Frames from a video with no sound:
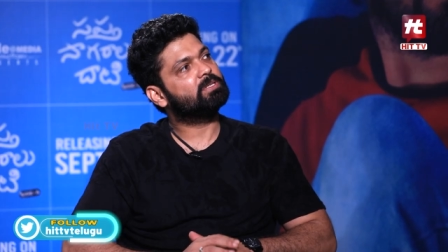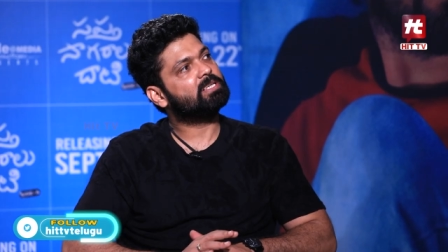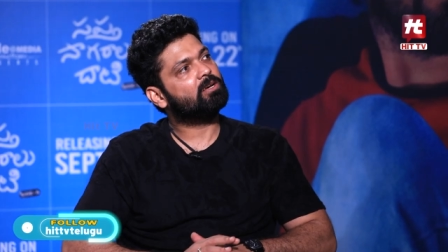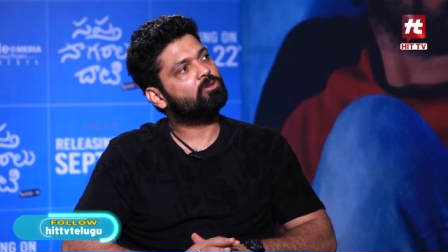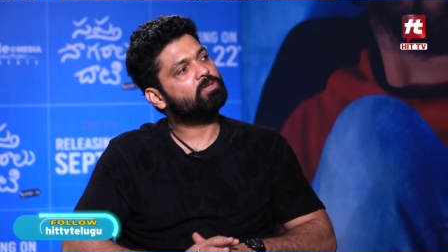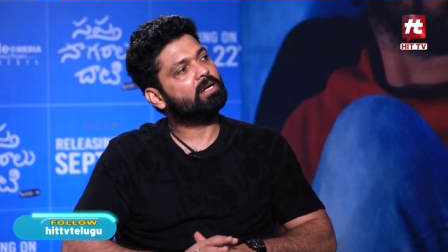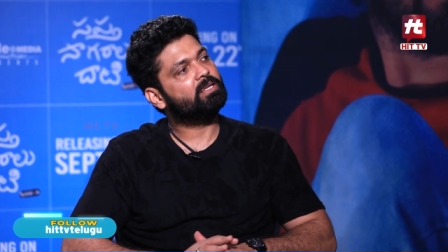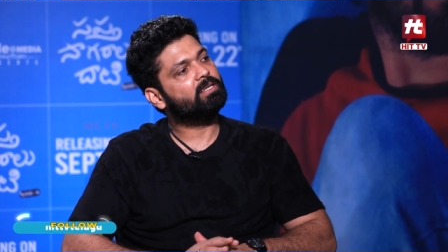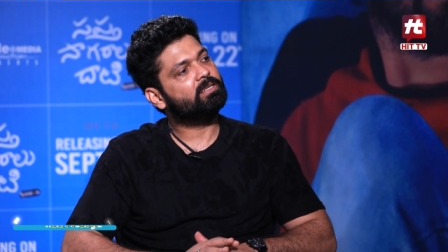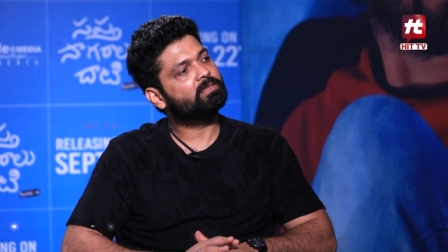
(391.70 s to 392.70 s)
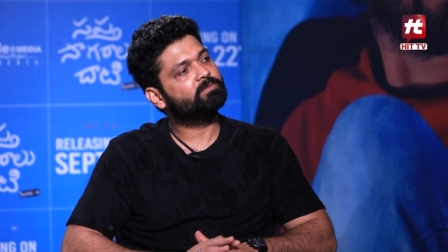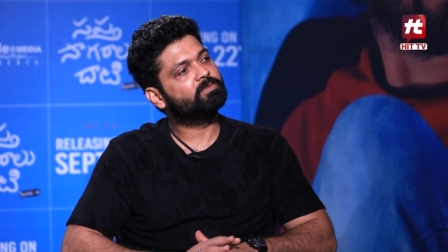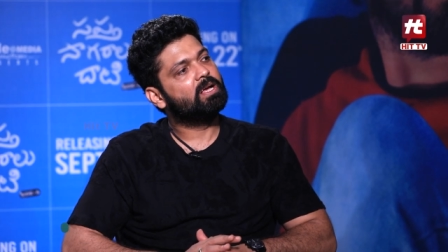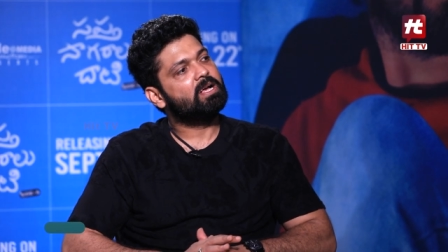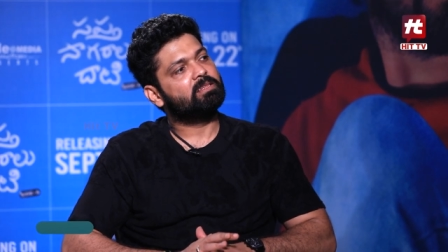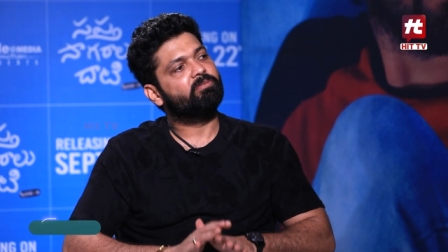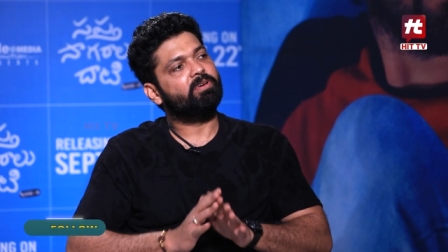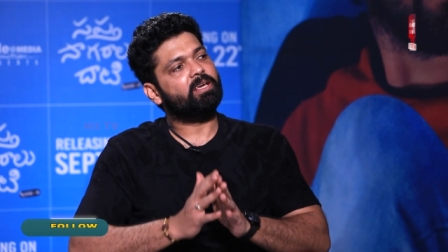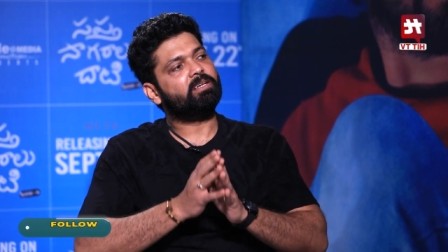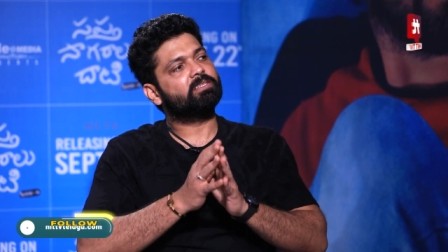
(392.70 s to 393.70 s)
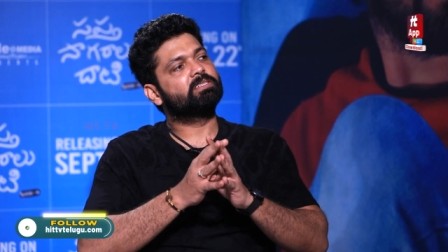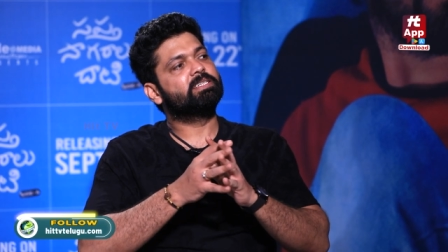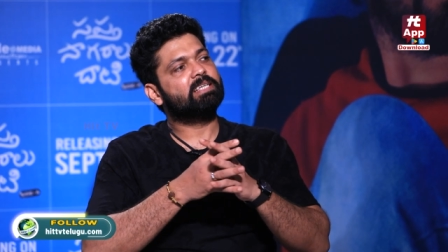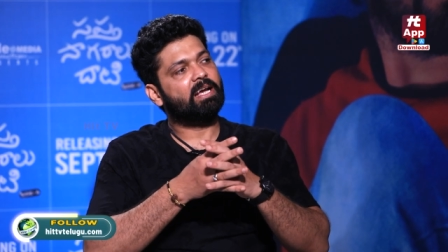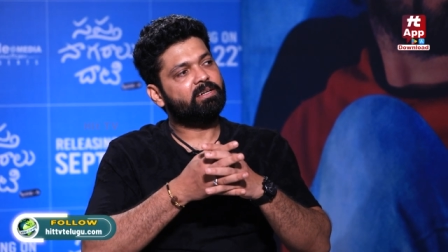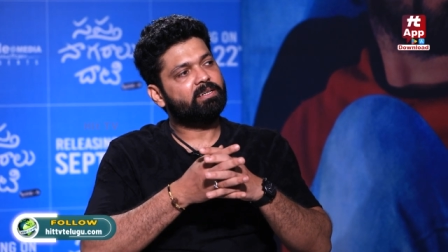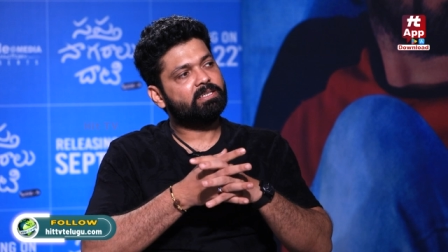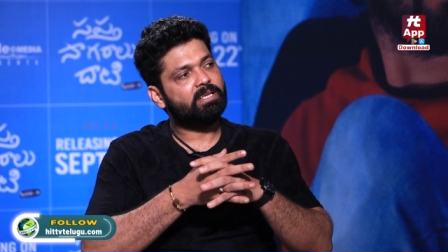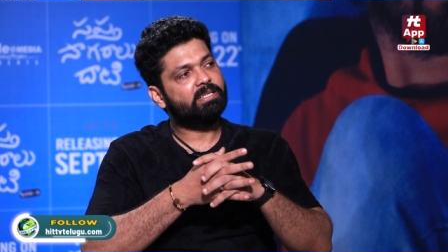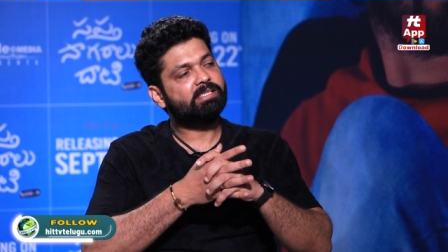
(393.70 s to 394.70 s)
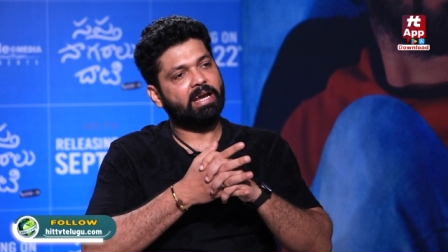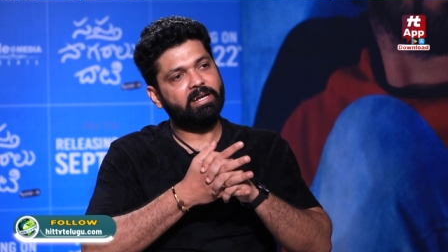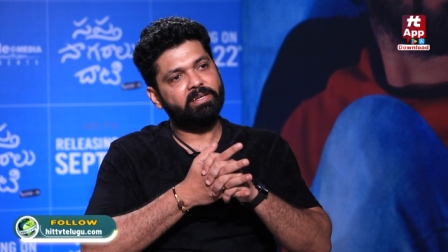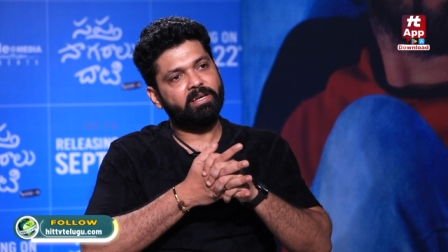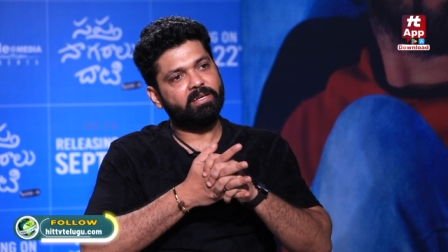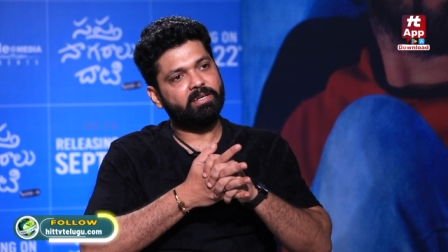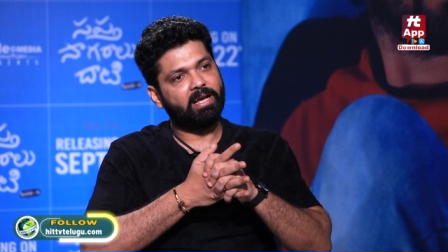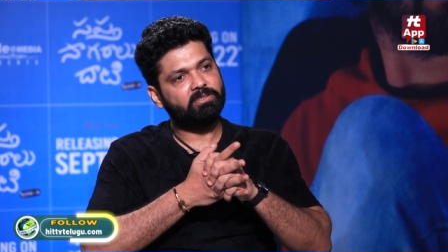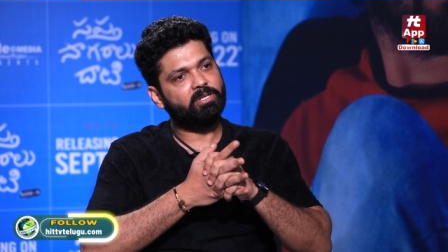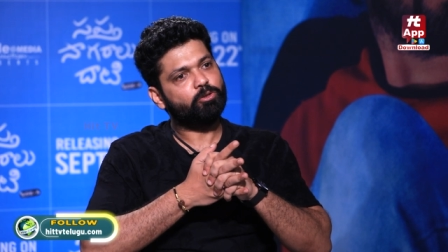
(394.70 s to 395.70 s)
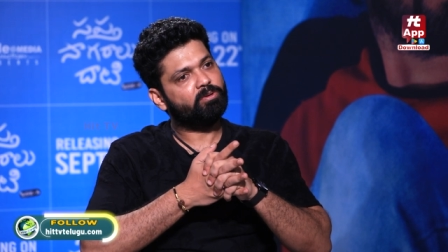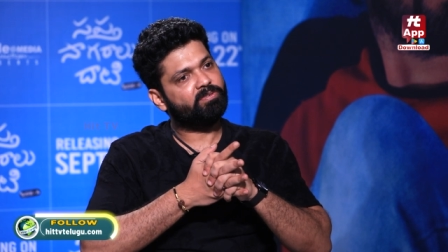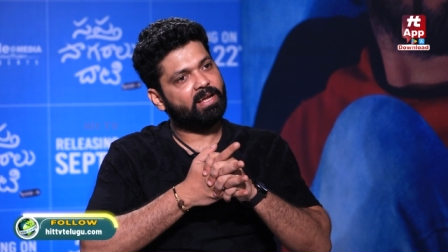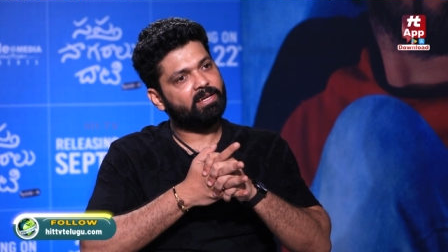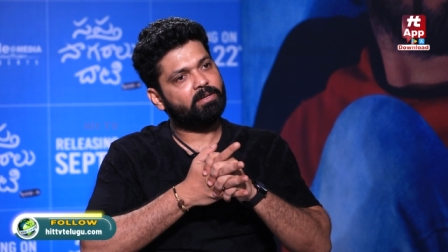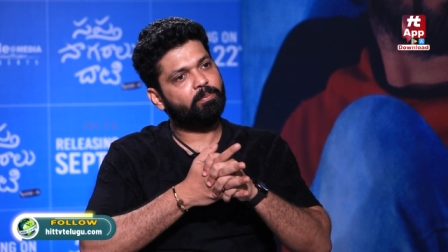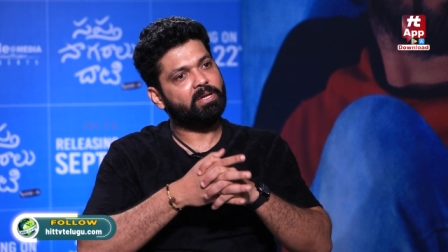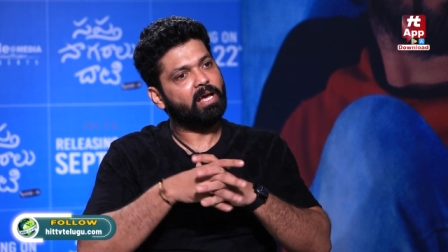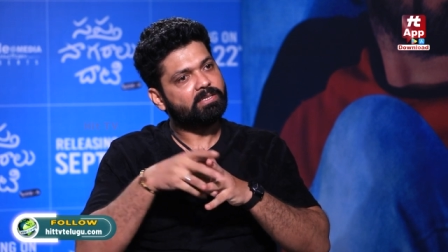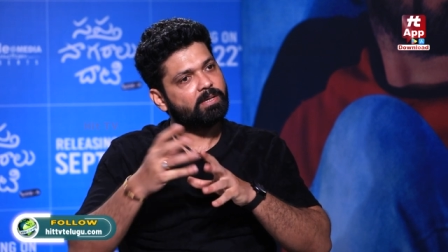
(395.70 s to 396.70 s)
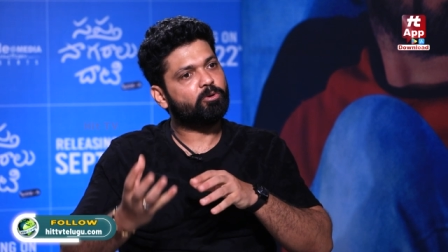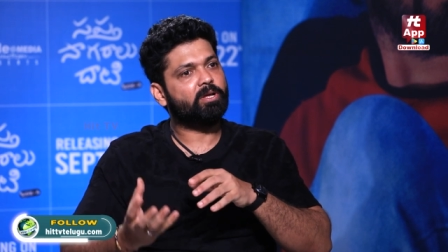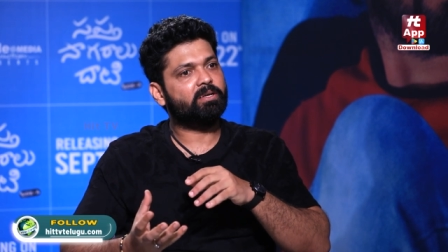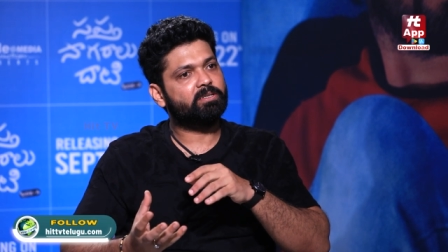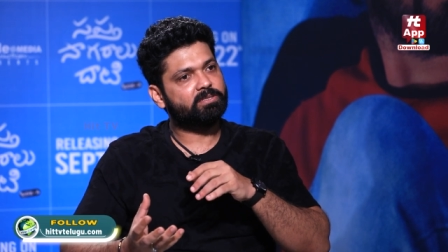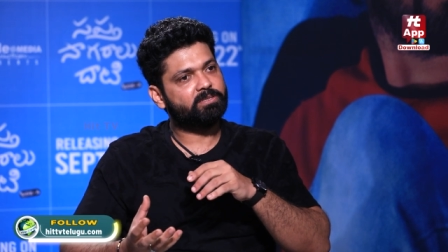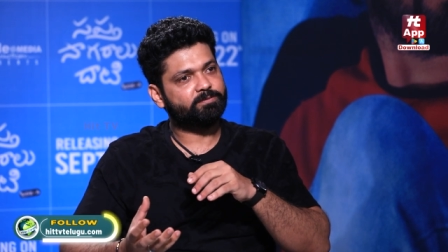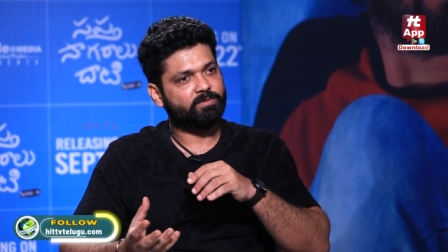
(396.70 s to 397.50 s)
Sagaralu Dhati, the way it is designed is inside E A, actually, to be frank, Priya is the protagonist.